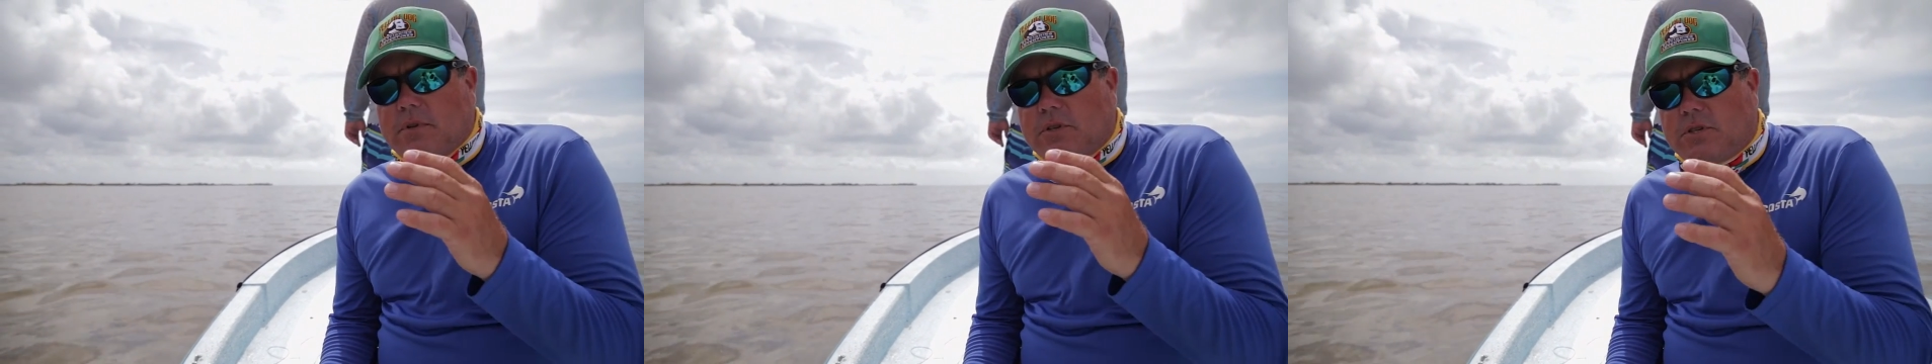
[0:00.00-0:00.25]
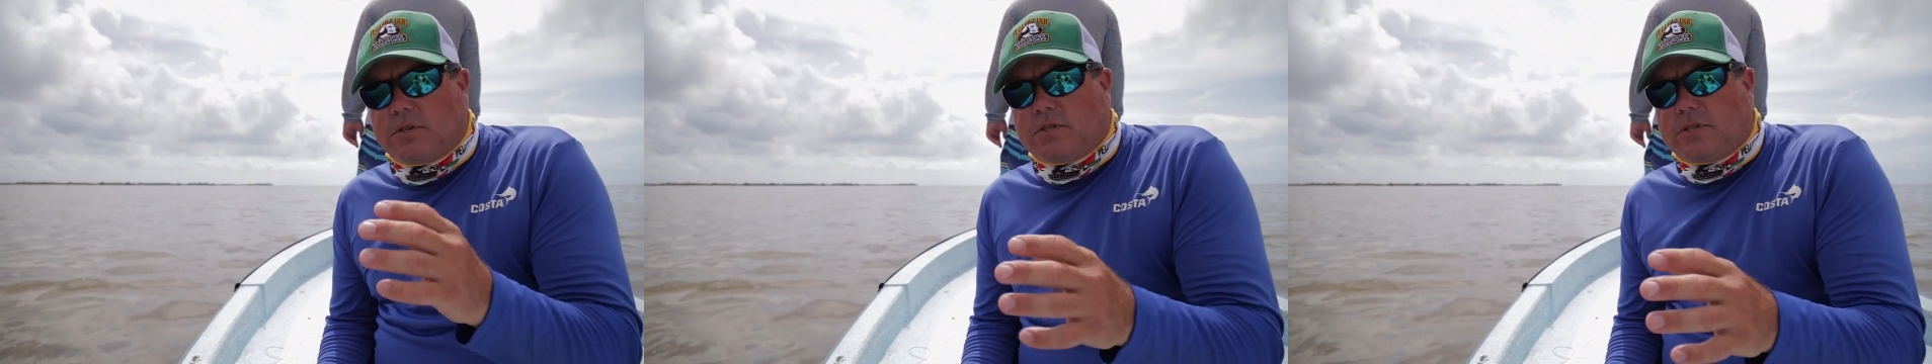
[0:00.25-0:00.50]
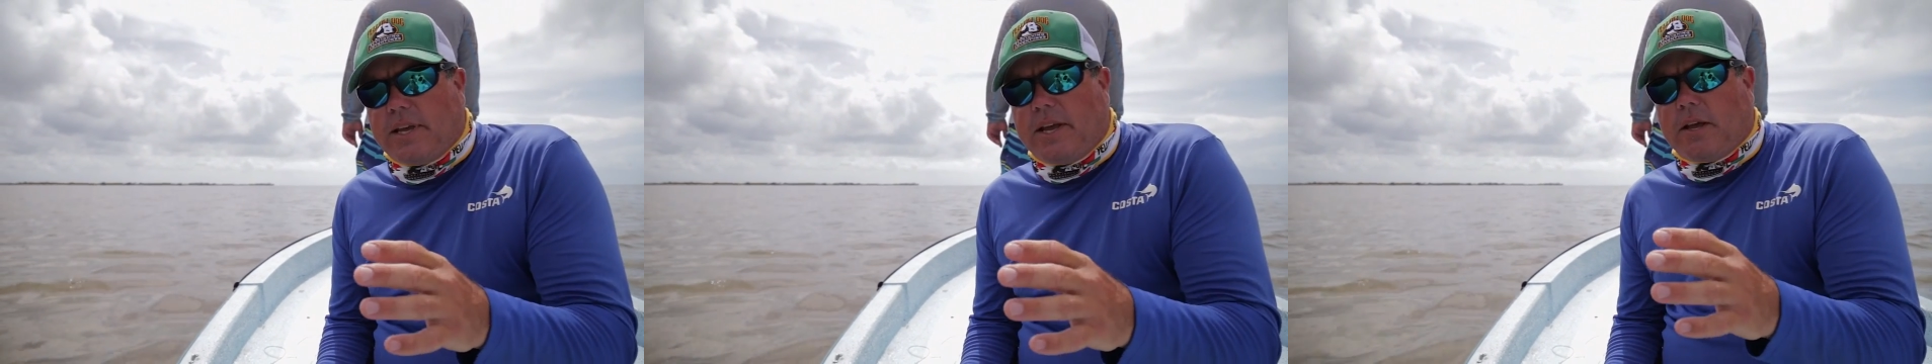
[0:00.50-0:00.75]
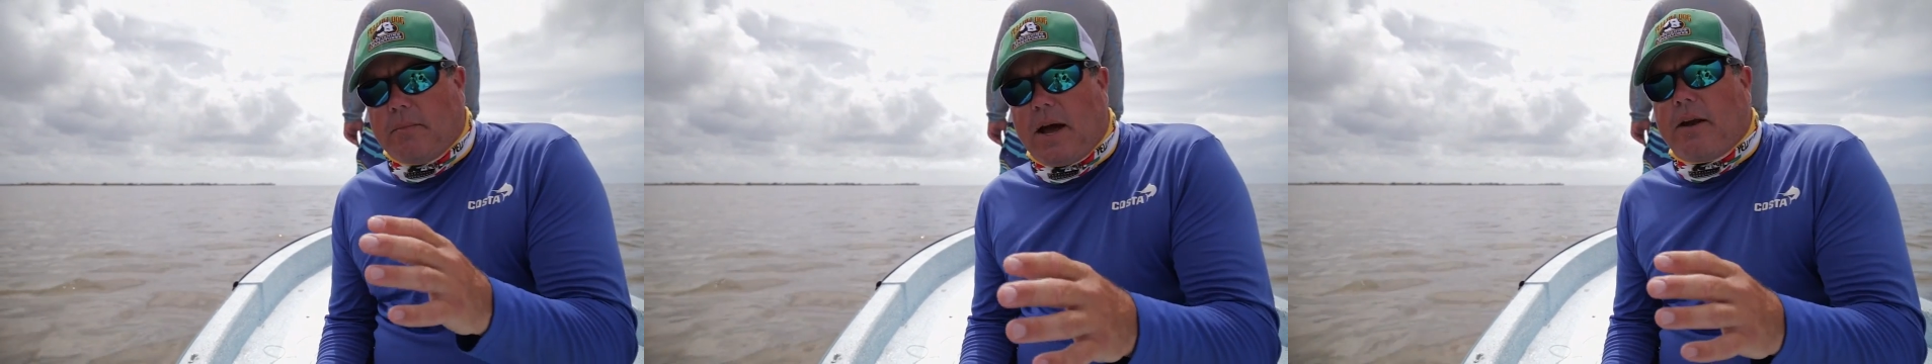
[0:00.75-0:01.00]

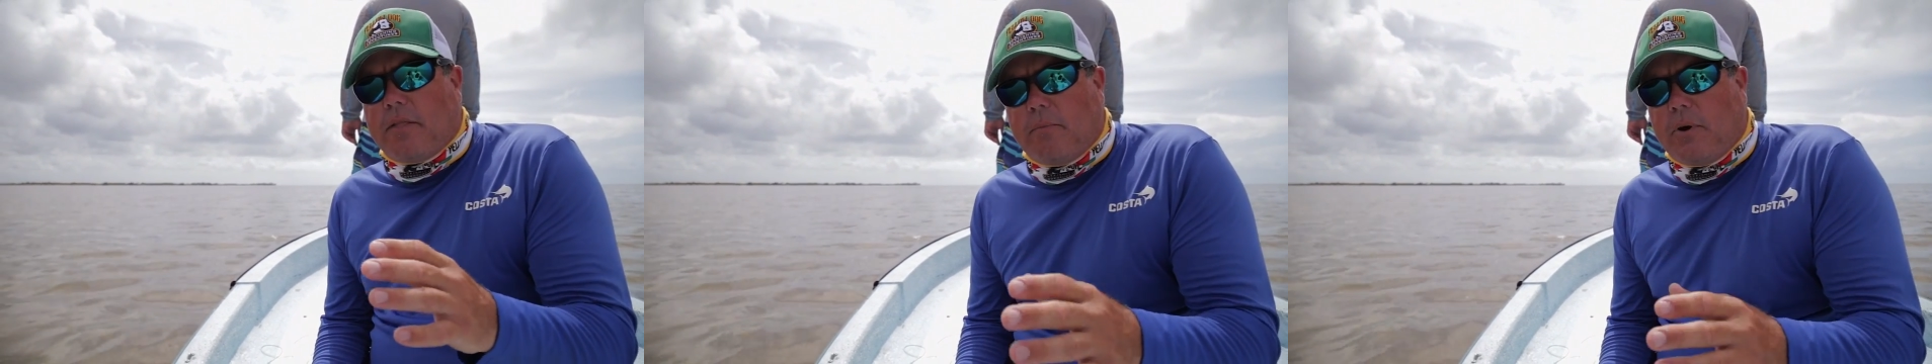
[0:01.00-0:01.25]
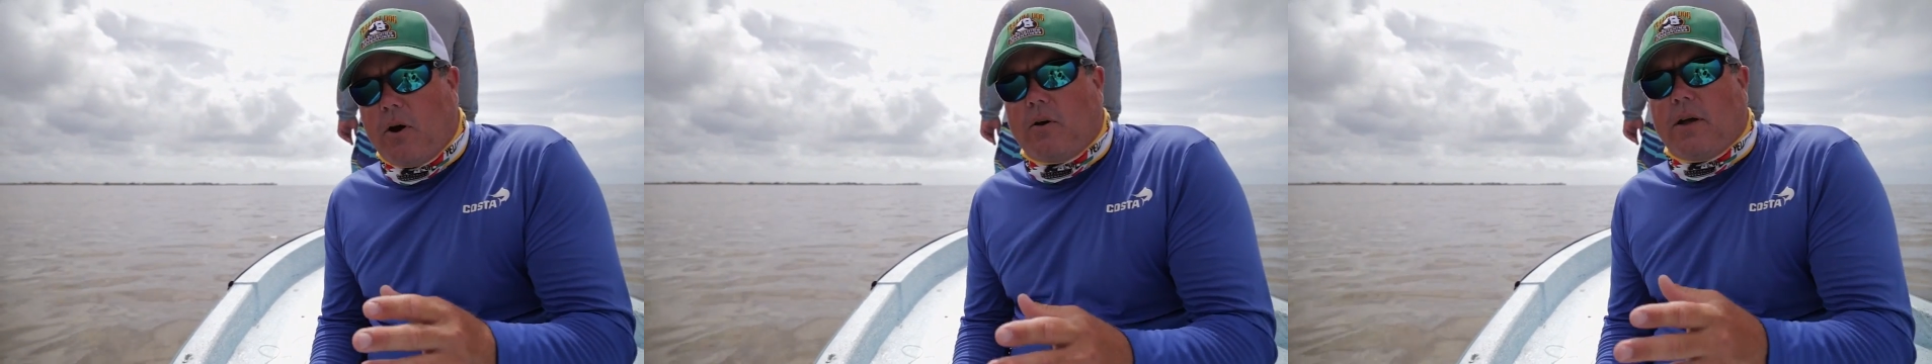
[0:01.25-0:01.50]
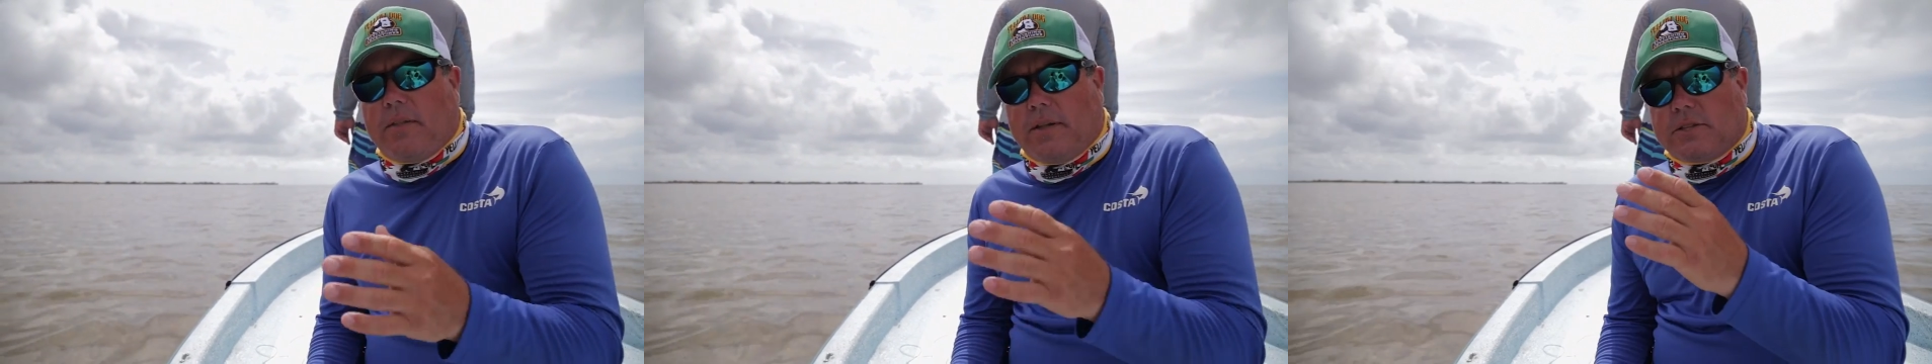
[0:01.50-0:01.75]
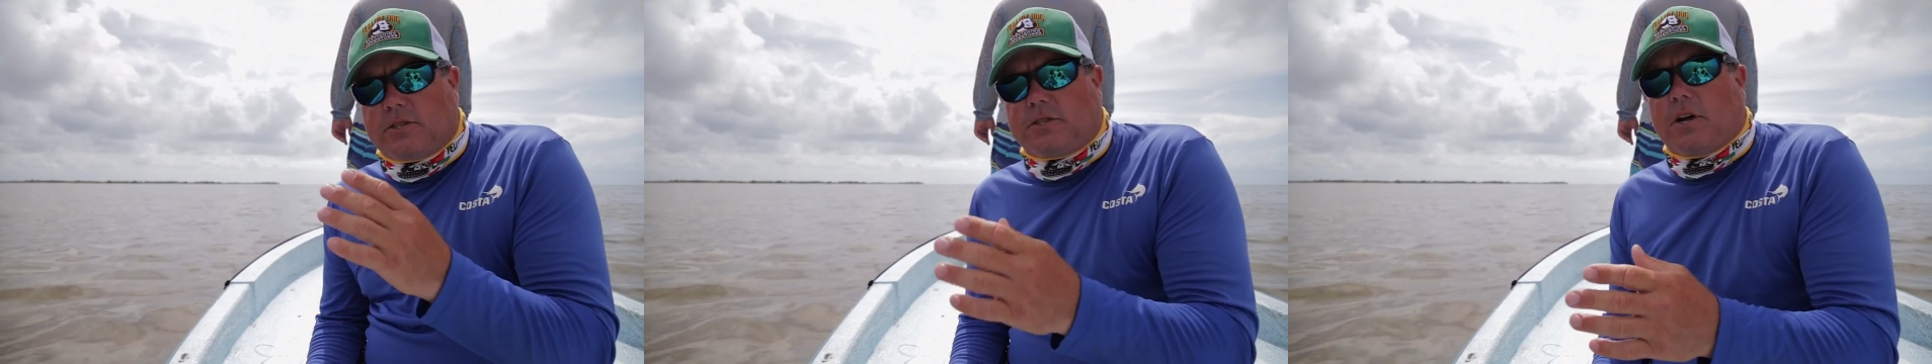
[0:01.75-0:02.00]
seeing him out of the boat and
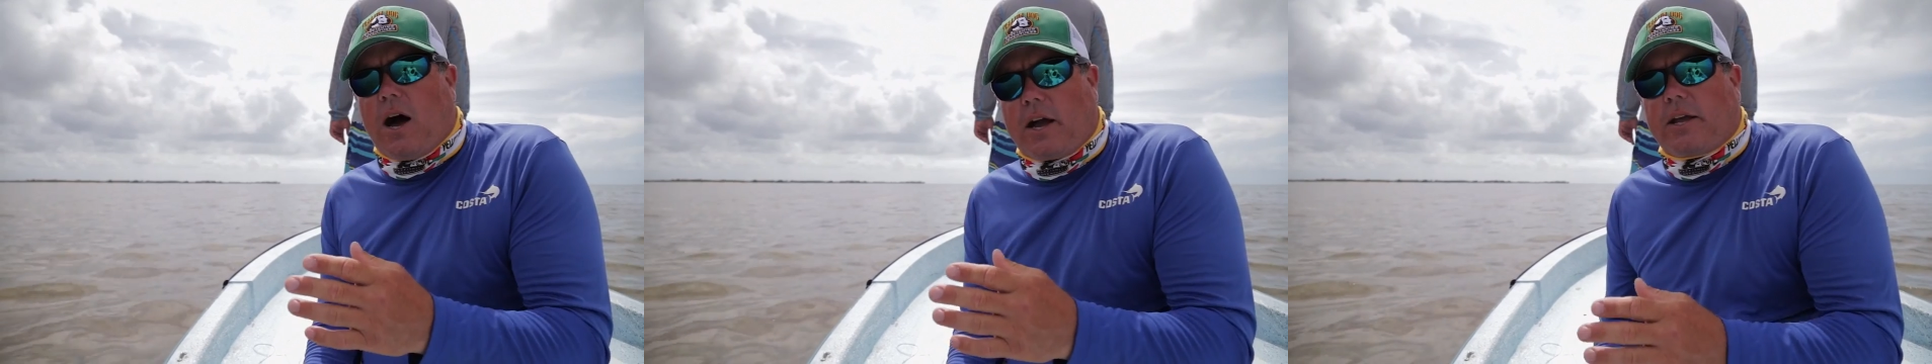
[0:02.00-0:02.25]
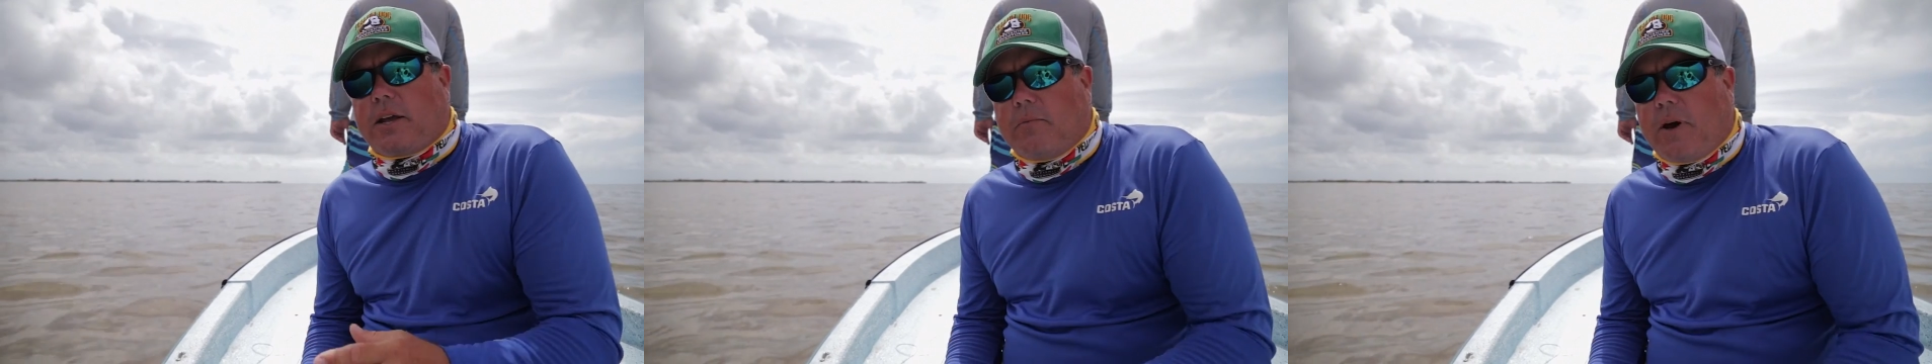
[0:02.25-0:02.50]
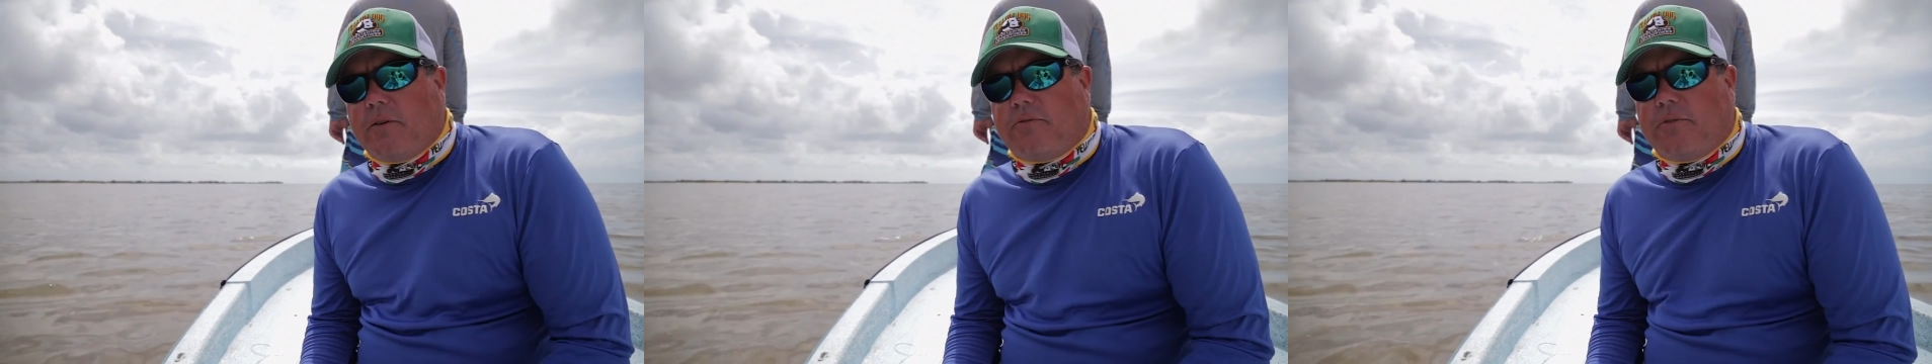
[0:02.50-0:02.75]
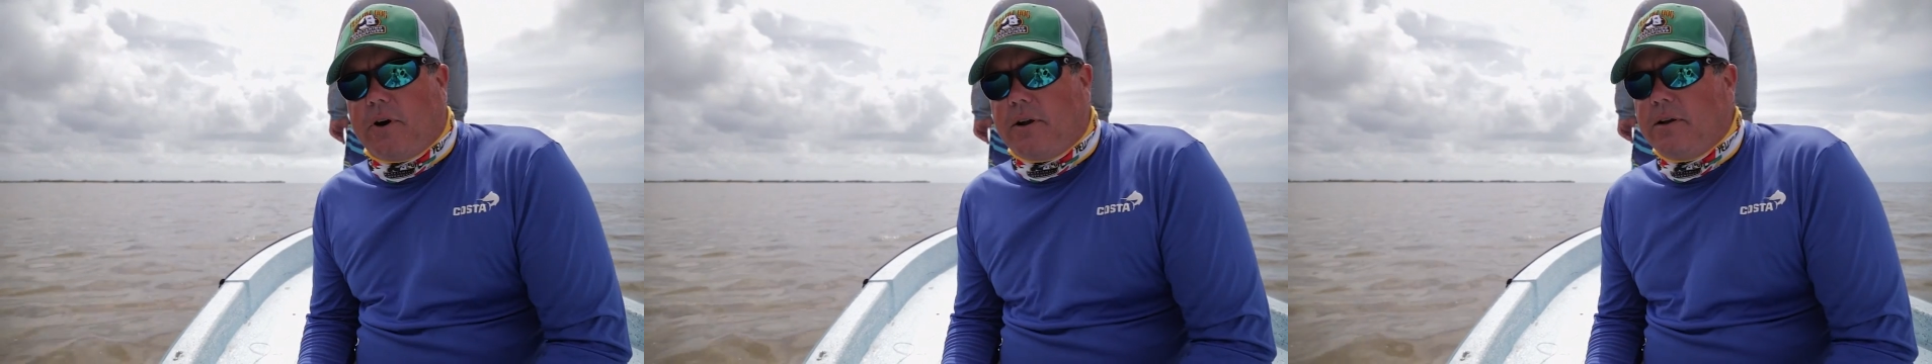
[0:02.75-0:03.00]
then stalking him on
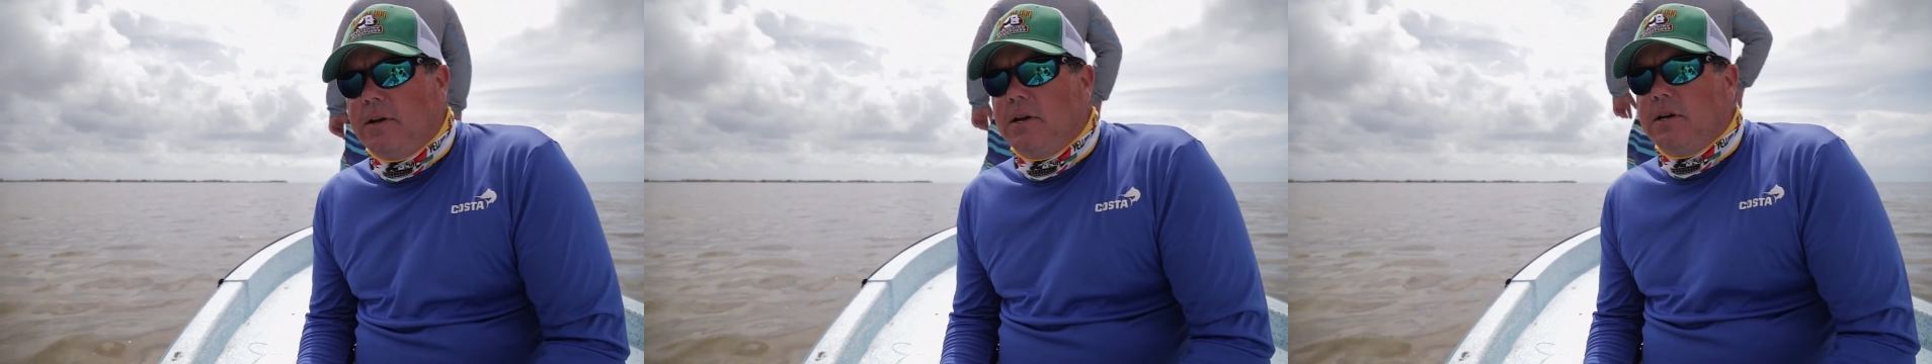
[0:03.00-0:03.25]
foot